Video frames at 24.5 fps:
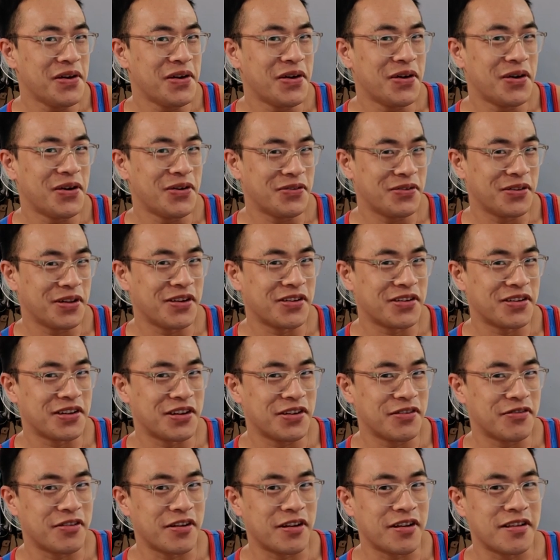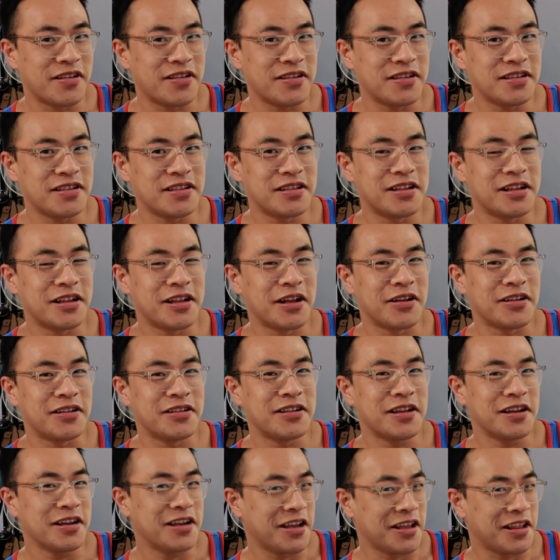Hopefully there's a difference. The
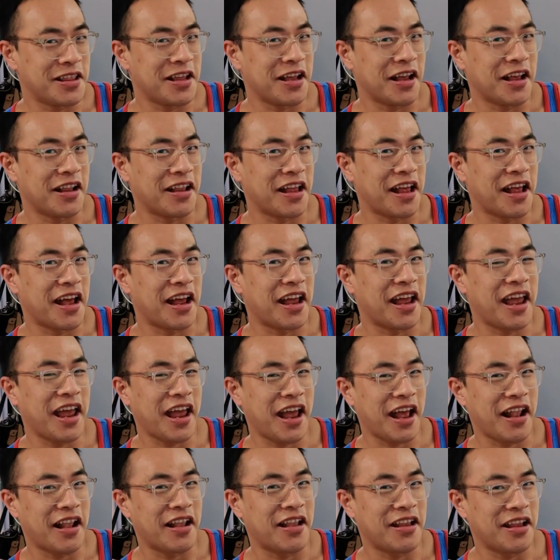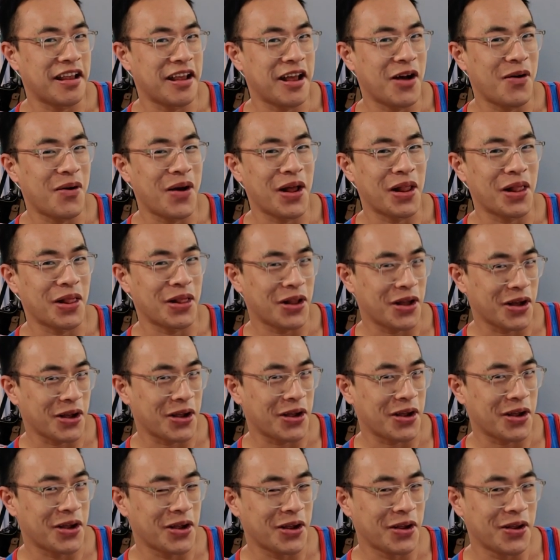sucky thing is that I can't see how I
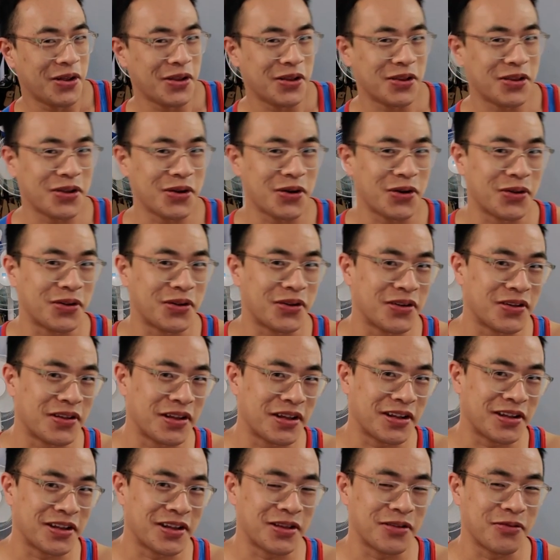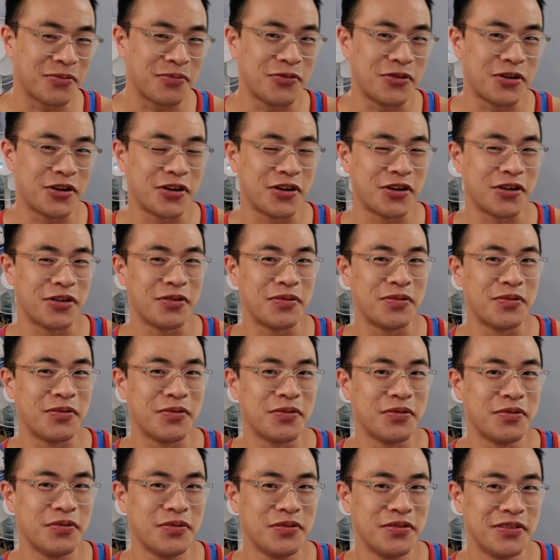look. So there's like this weird
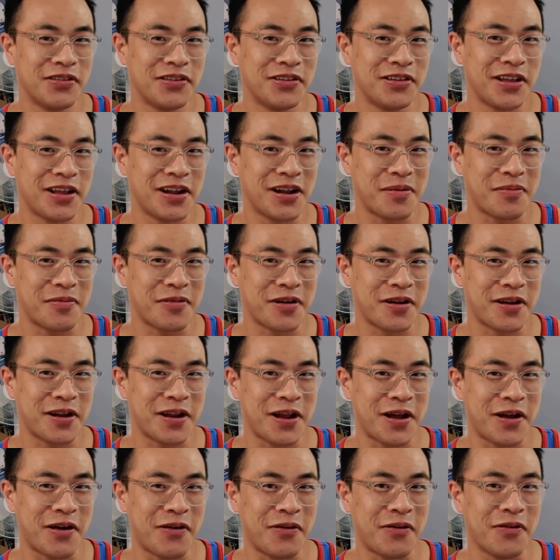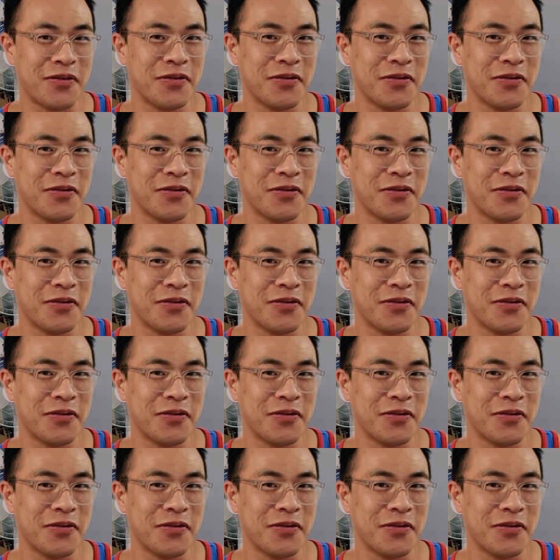setup right now.